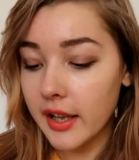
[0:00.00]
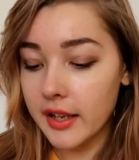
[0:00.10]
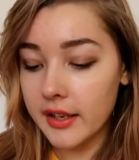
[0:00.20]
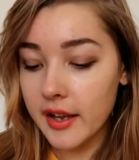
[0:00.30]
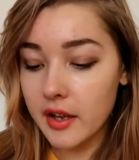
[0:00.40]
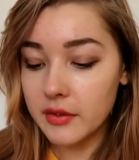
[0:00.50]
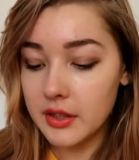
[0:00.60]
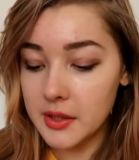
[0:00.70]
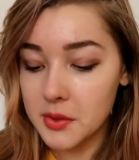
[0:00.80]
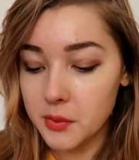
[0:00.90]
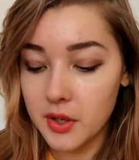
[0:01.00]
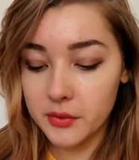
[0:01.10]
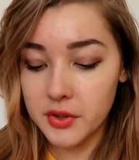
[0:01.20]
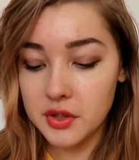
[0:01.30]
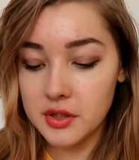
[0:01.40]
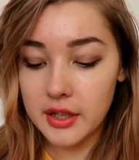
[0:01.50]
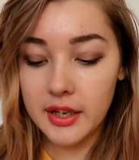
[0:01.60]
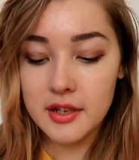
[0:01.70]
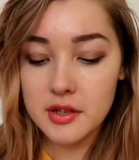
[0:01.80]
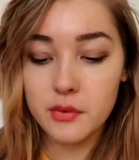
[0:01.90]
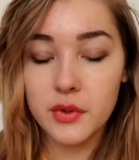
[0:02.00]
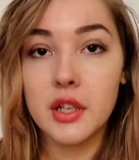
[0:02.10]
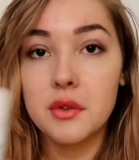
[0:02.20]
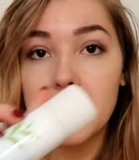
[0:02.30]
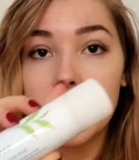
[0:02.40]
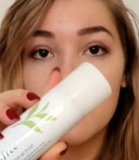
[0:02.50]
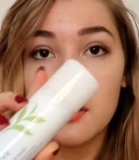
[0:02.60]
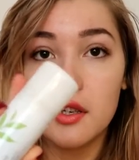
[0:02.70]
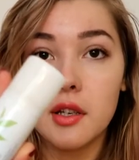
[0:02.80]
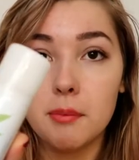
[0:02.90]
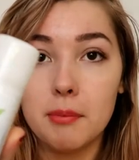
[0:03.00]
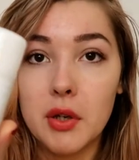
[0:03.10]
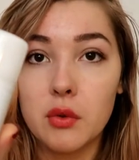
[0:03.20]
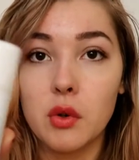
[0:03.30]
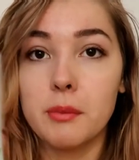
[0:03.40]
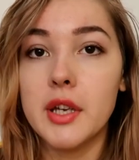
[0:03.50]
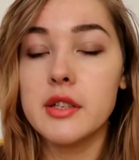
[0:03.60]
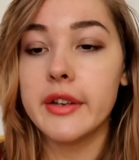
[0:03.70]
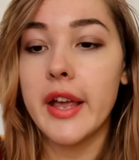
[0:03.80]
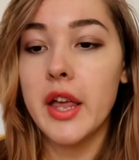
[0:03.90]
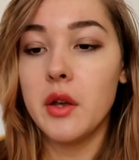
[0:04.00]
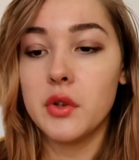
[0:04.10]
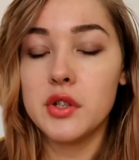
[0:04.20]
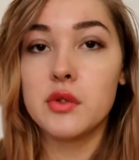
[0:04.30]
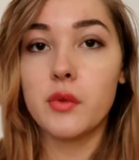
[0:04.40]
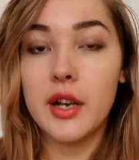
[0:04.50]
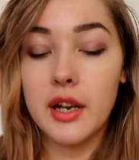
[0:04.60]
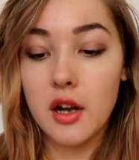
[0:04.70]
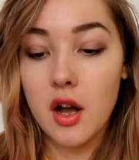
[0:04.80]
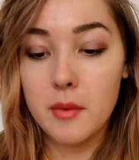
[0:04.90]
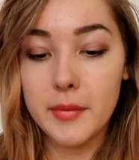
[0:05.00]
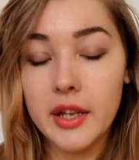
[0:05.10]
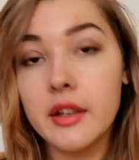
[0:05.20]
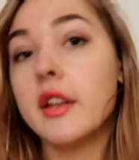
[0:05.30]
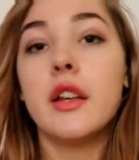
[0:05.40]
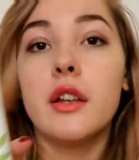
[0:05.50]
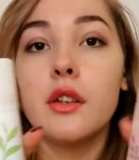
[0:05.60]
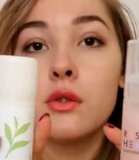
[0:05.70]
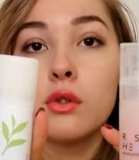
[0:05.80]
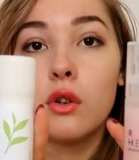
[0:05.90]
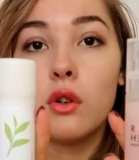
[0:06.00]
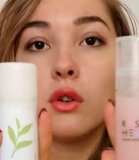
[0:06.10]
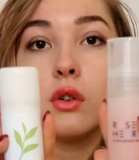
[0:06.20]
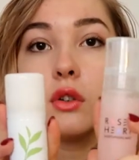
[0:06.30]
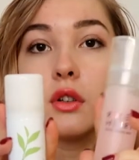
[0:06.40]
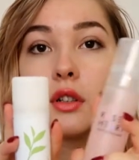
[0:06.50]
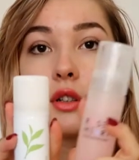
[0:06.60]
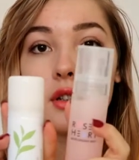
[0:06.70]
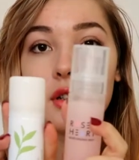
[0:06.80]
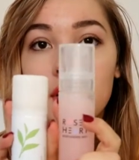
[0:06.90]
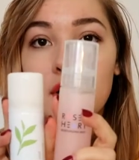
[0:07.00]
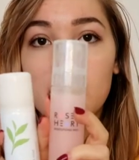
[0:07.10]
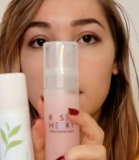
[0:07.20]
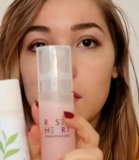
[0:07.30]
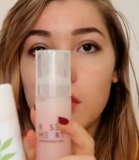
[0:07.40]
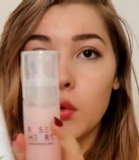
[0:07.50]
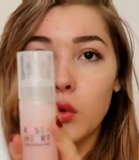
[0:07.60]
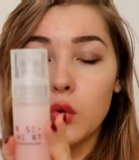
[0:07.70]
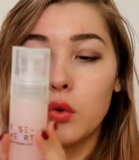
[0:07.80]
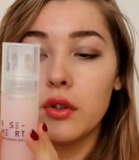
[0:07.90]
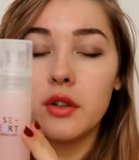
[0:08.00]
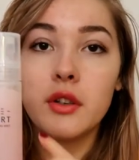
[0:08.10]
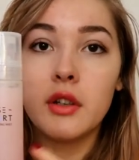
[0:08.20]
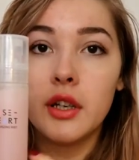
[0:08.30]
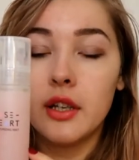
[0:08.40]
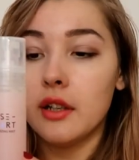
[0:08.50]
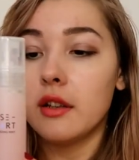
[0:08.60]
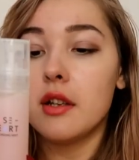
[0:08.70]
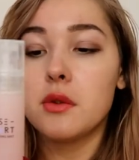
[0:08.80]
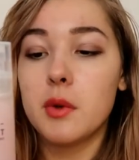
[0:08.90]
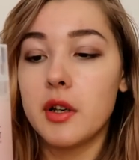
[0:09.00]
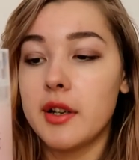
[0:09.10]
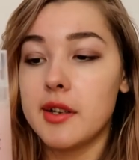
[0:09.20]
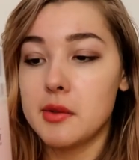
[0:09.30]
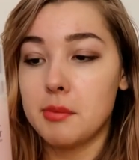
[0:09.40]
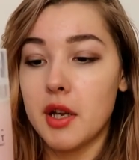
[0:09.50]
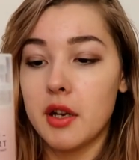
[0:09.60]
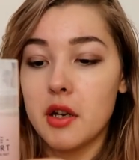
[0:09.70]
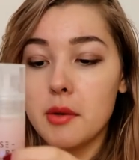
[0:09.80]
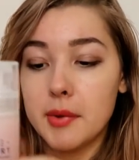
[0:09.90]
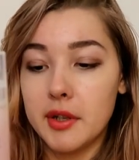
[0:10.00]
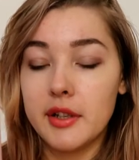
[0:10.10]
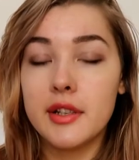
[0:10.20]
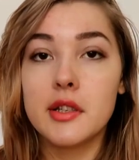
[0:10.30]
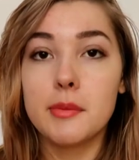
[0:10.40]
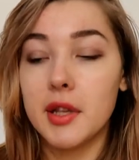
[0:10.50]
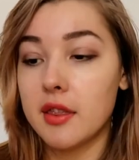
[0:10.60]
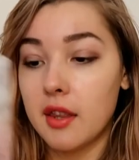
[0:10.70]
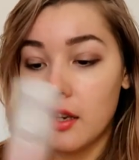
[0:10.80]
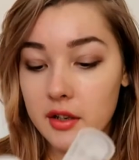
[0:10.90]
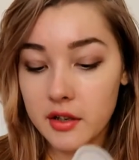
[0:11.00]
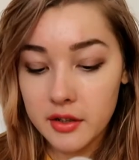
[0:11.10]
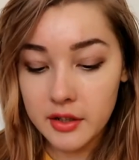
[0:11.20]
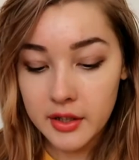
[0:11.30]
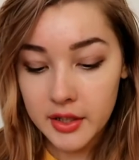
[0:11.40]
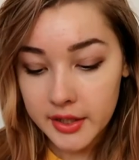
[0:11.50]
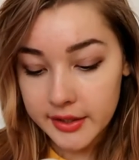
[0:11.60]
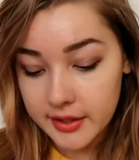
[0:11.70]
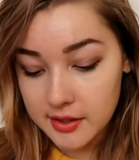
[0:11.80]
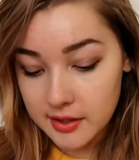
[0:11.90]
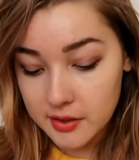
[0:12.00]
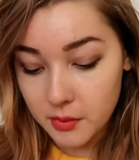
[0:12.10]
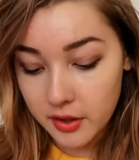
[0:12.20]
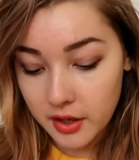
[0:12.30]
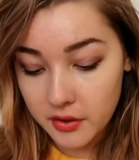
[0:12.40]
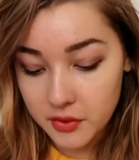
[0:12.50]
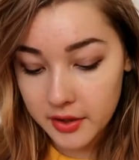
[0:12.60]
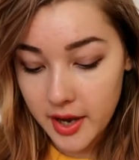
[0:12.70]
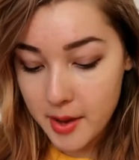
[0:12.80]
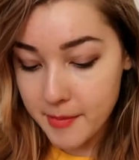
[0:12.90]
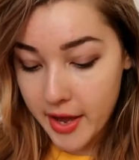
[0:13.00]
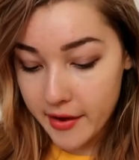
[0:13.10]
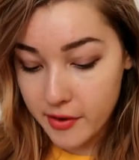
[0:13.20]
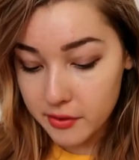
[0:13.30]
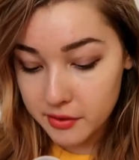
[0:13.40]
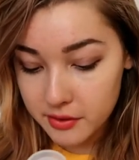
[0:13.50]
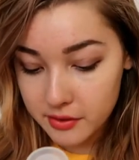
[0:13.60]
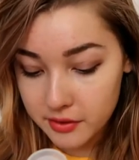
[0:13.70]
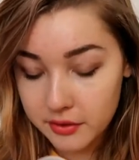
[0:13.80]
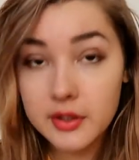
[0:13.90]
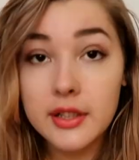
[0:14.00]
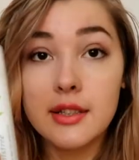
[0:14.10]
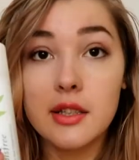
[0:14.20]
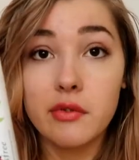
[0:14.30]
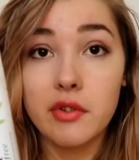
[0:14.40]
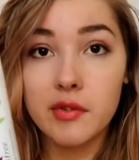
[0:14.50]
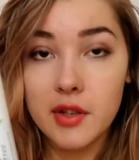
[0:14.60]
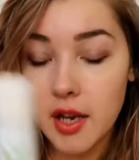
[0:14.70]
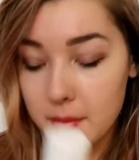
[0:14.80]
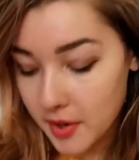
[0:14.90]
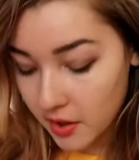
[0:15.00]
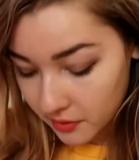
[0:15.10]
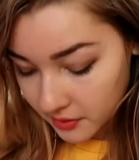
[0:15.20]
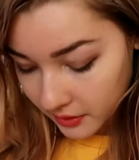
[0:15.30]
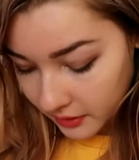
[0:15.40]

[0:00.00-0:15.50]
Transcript: And I have this one, which is the Innisfree green tea mineral mist, which is really calming. So these two, this one is bigger but it's a bit thinner. This is 100 ml, this is 50 ml,